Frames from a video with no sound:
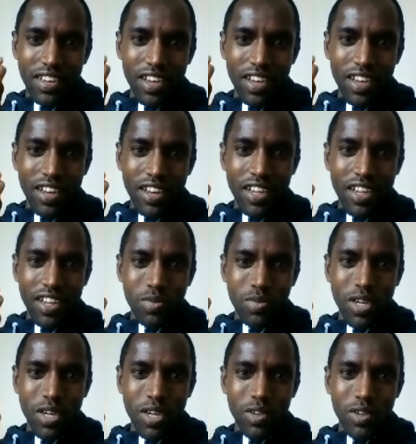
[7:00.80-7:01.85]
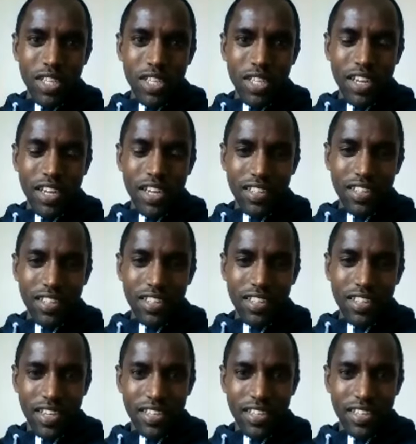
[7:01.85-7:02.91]
Allah subhanahu wa ta'ala
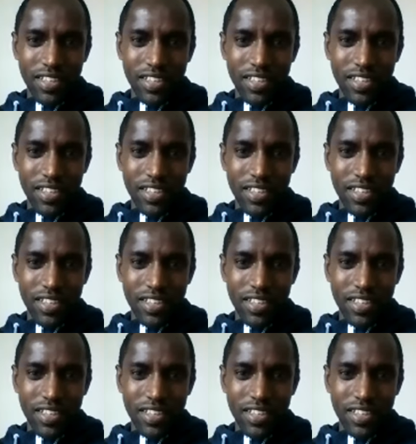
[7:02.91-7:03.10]
said,